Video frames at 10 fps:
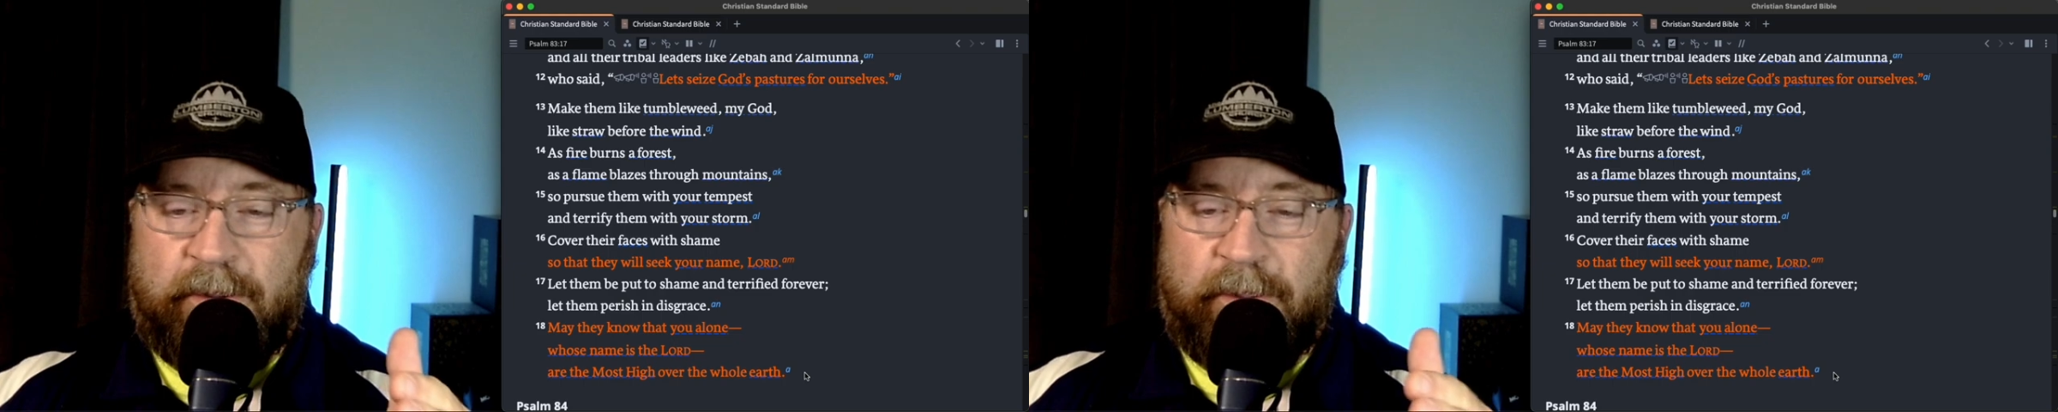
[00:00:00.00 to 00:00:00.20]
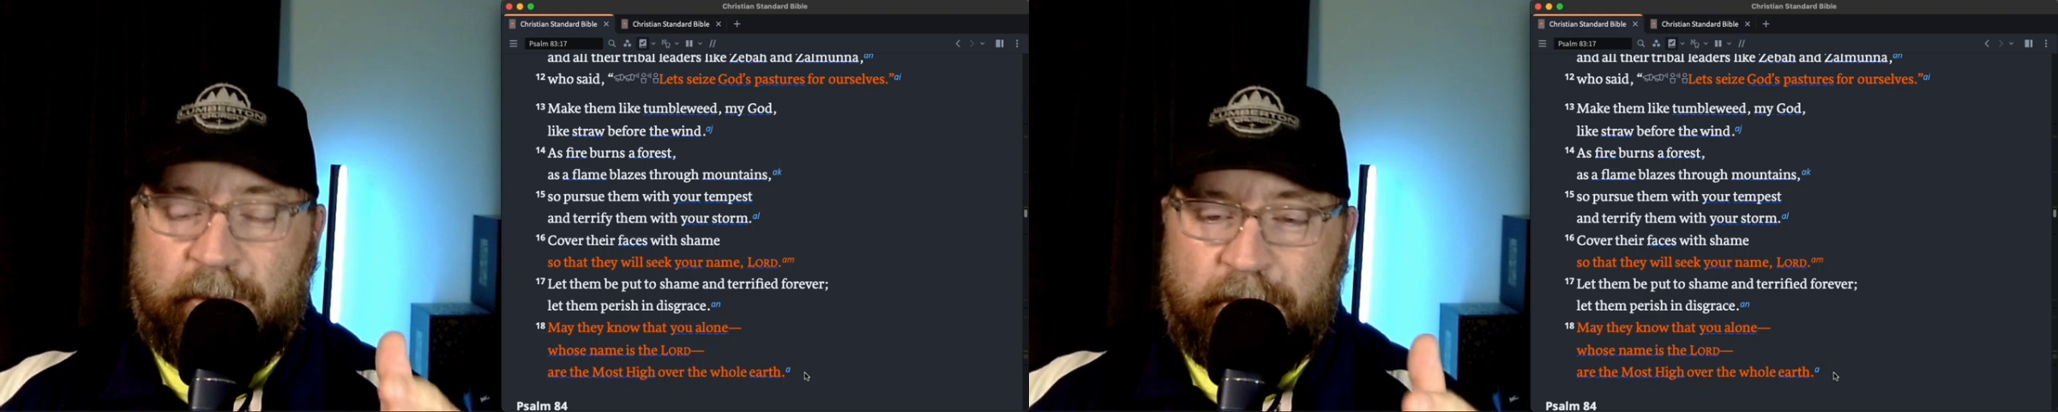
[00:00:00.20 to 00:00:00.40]

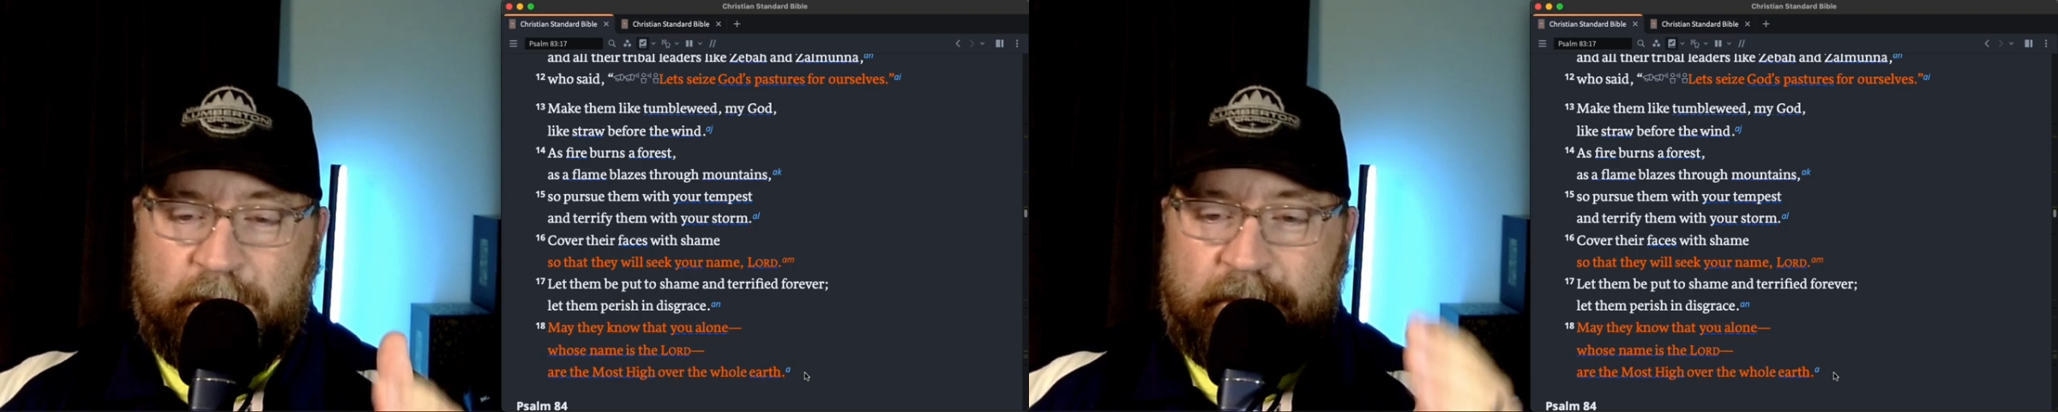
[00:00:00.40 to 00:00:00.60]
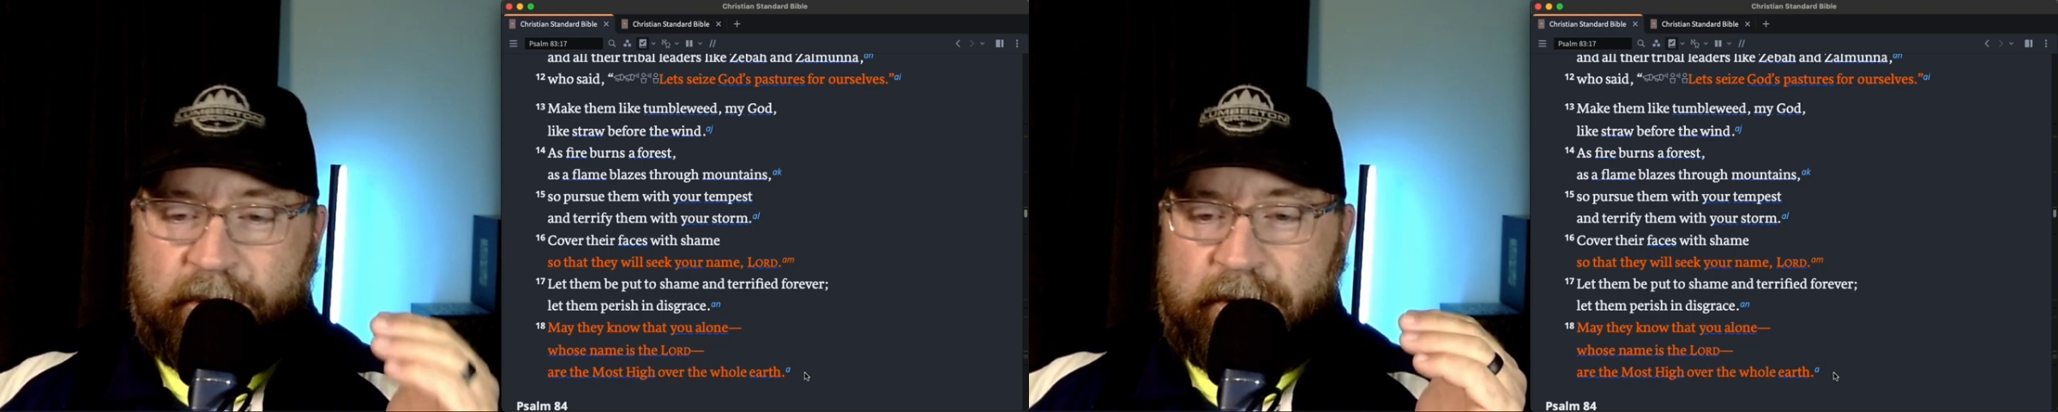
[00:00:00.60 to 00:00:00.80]
the
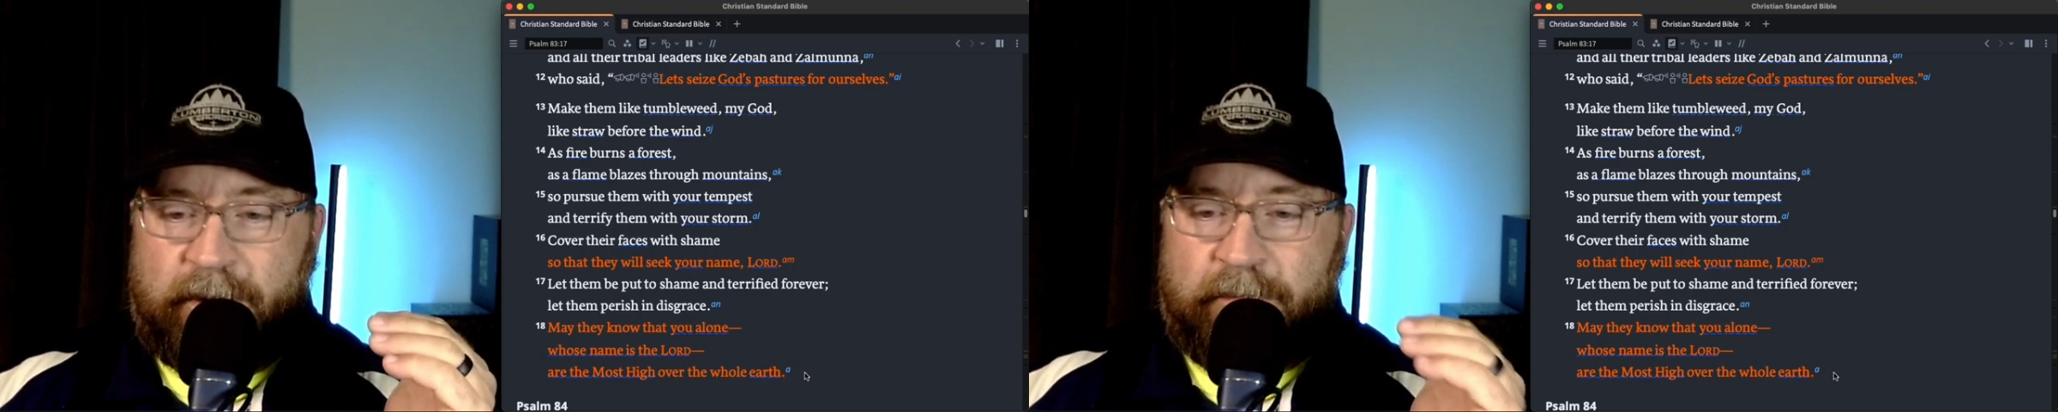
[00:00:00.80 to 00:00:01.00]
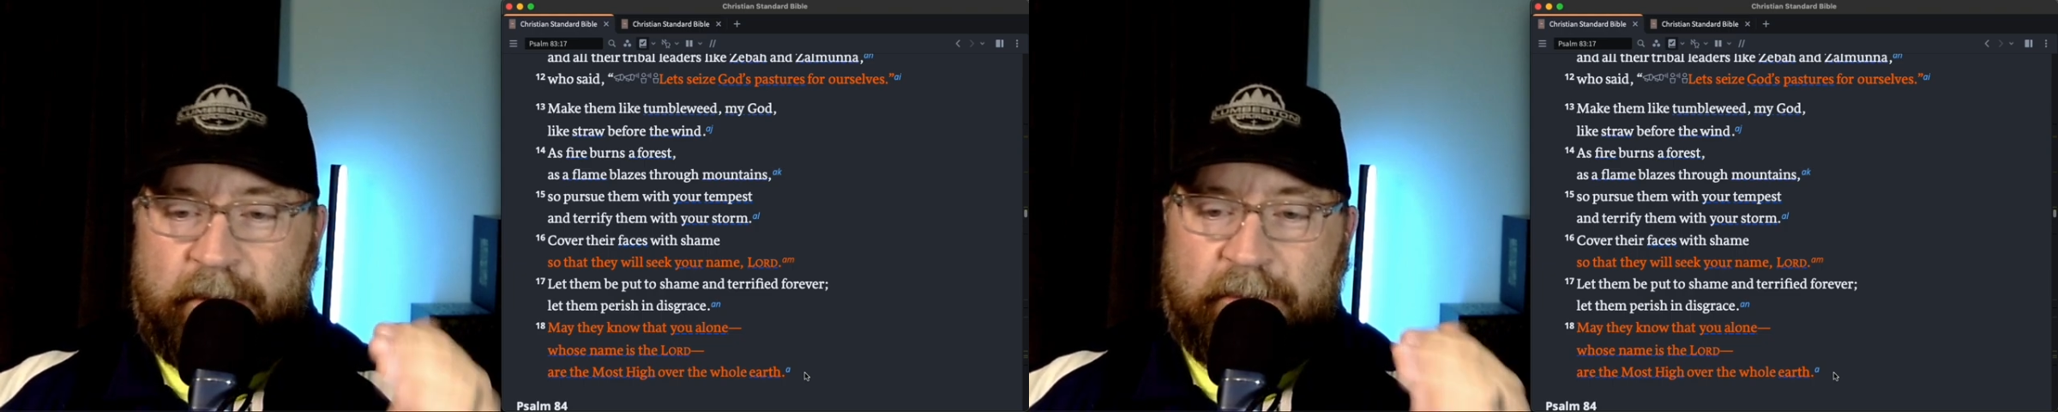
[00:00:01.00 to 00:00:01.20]
Lord, the
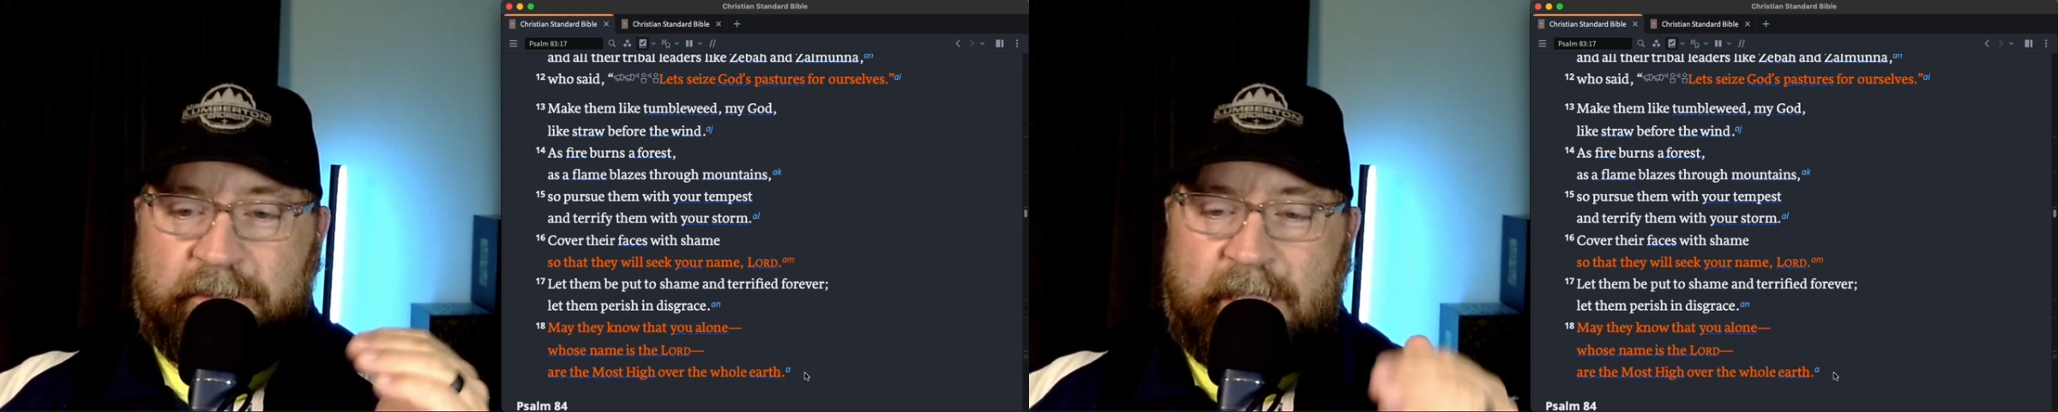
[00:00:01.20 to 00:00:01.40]
most